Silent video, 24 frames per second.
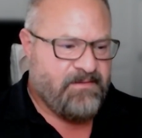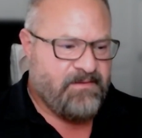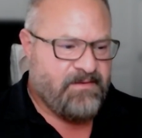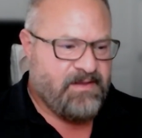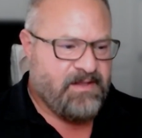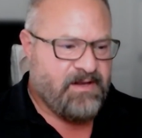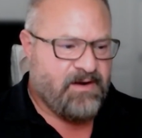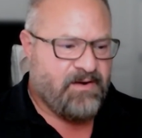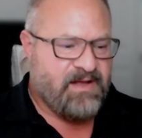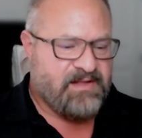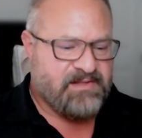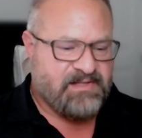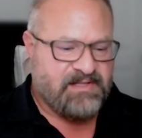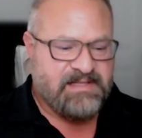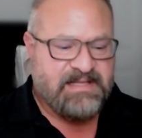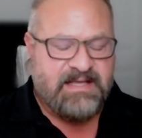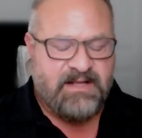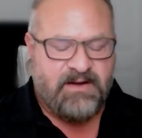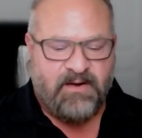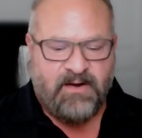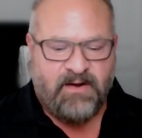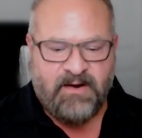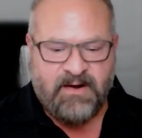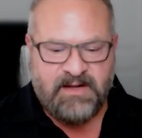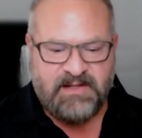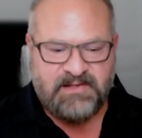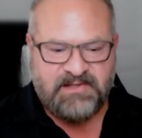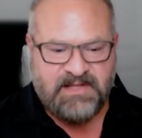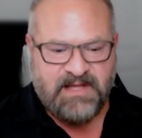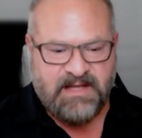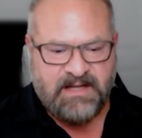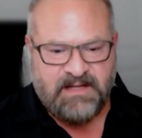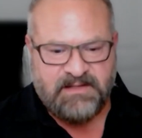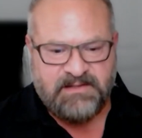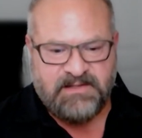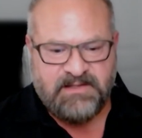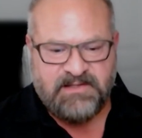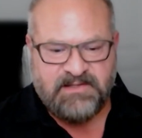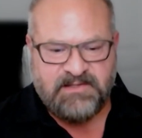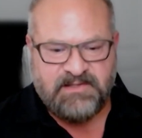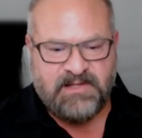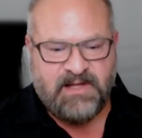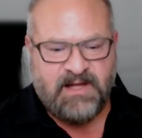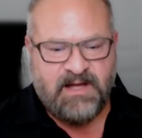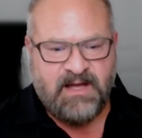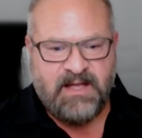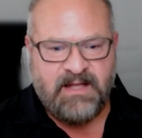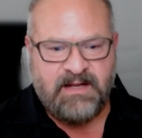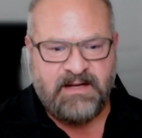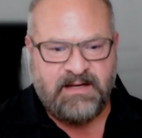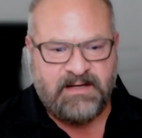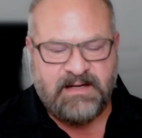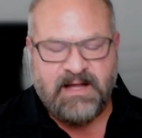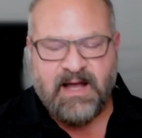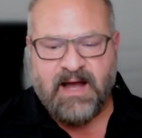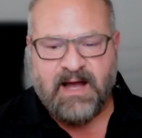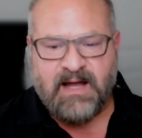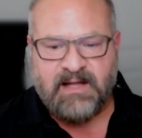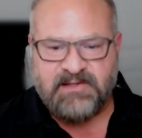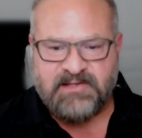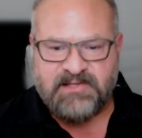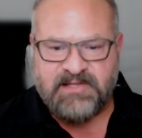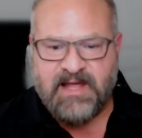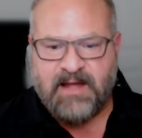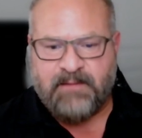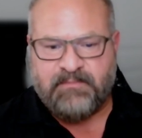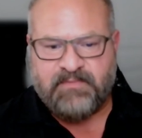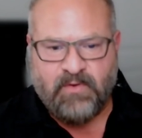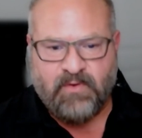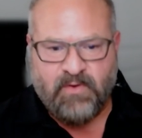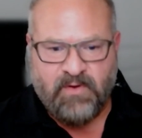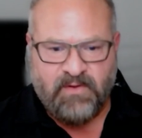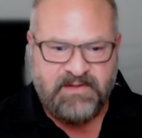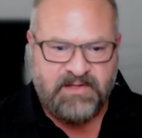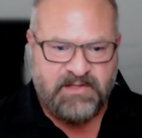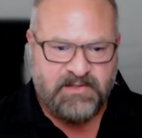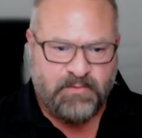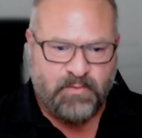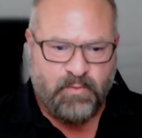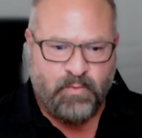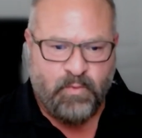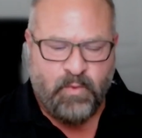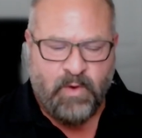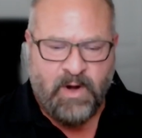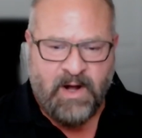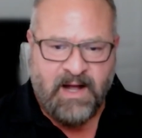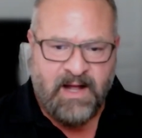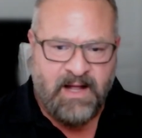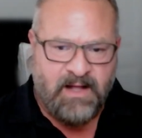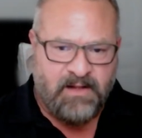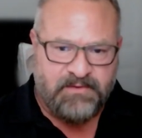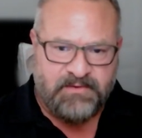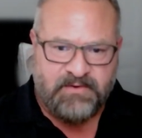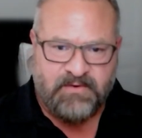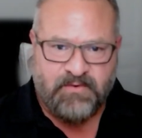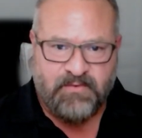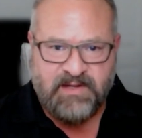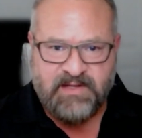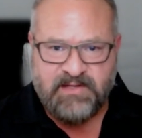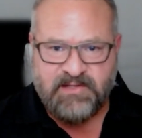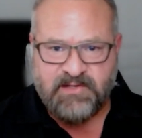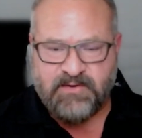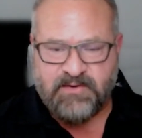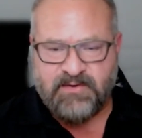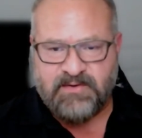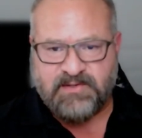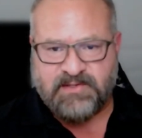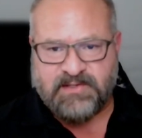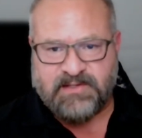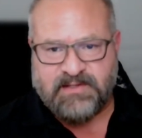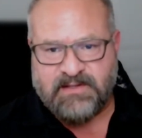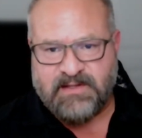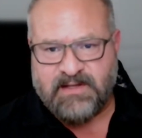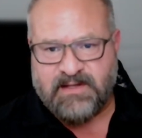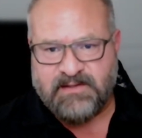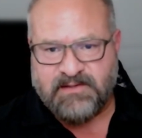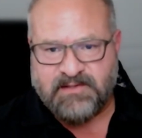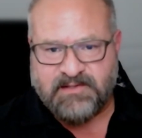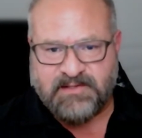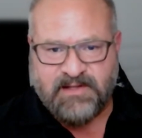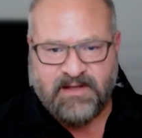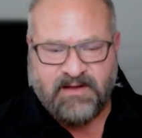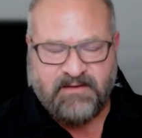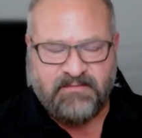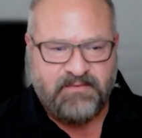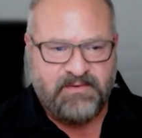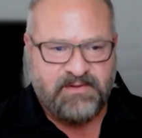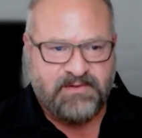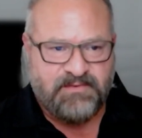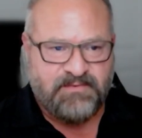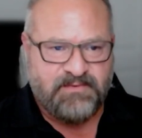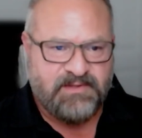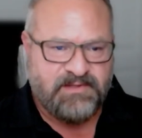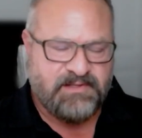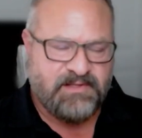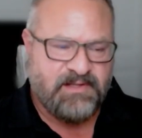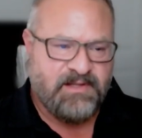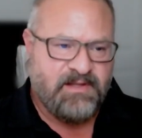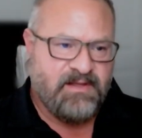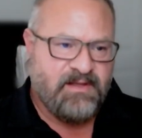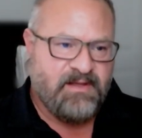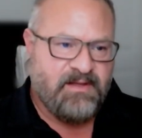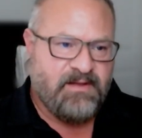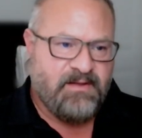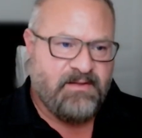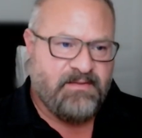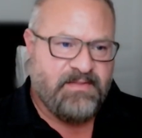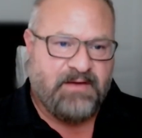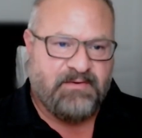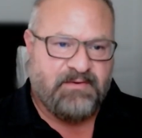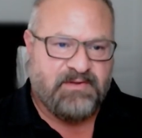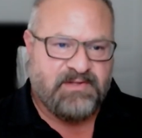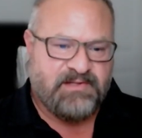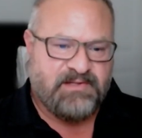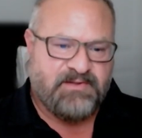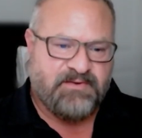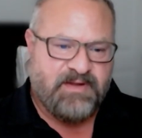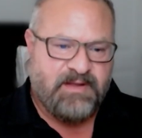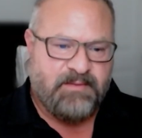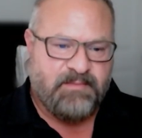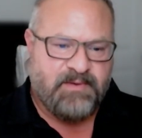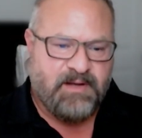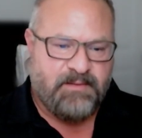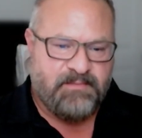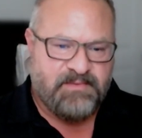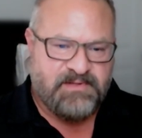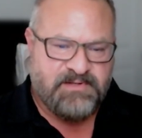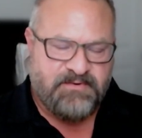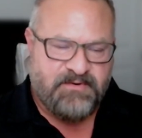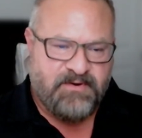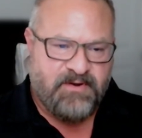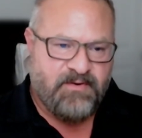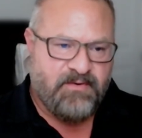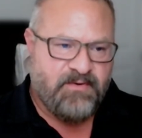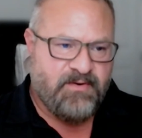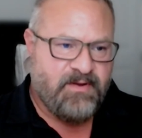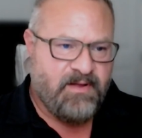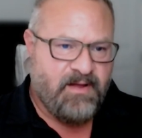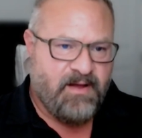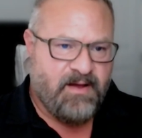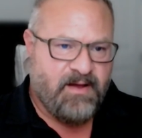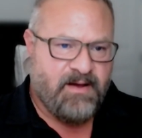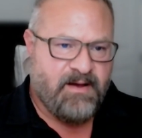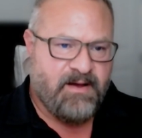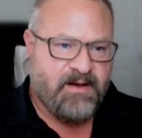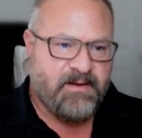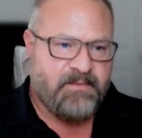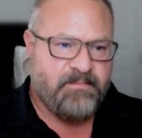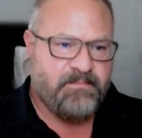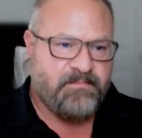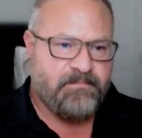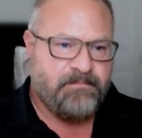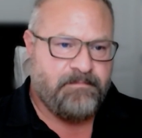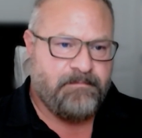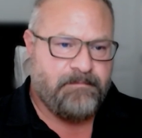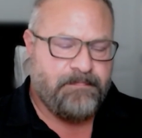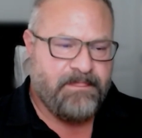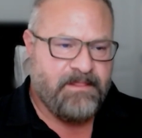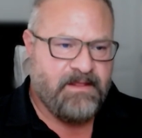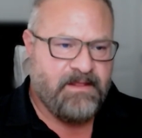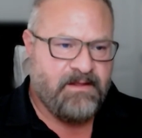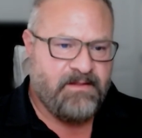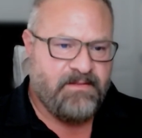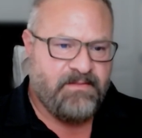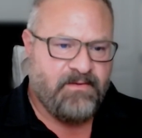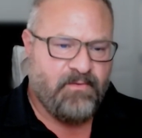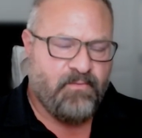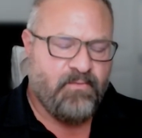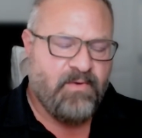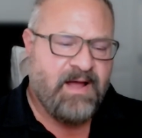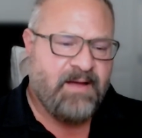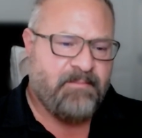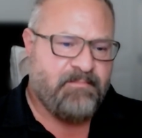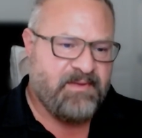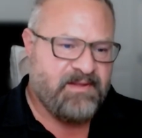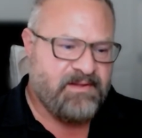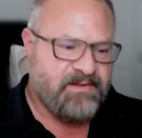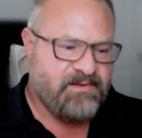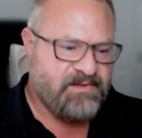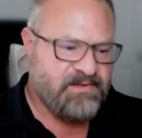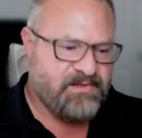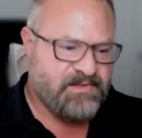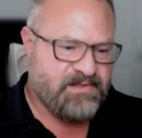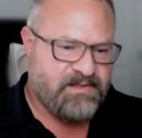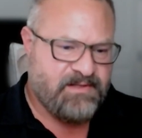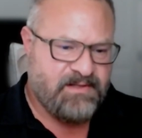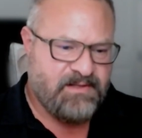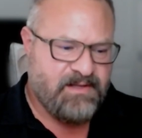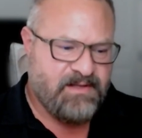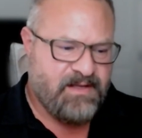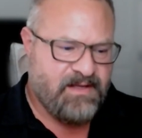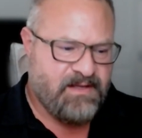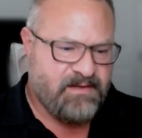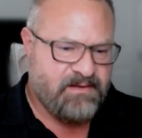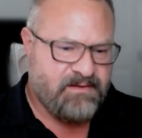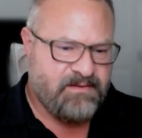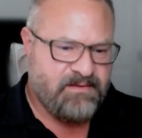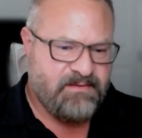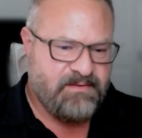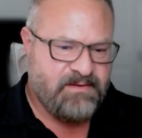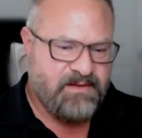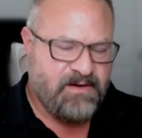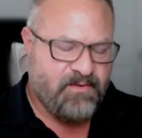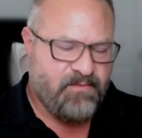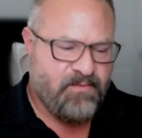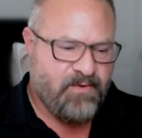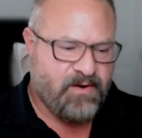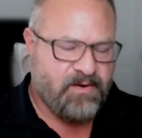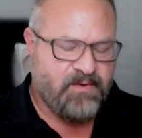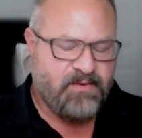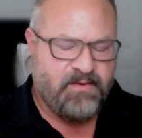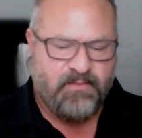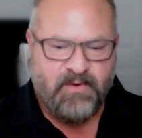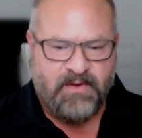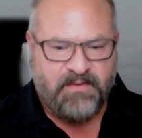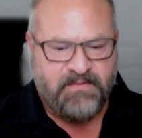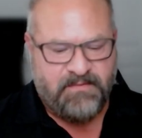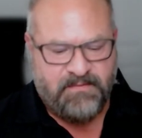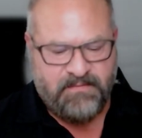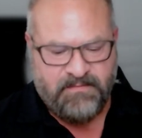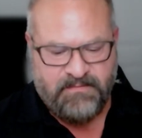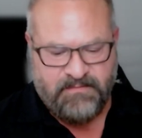you know, as a lead artist, I got to design and concept all these wild creatures and, and stuff, which was that was a dream come true. Um, the, the weapons and and you know, working with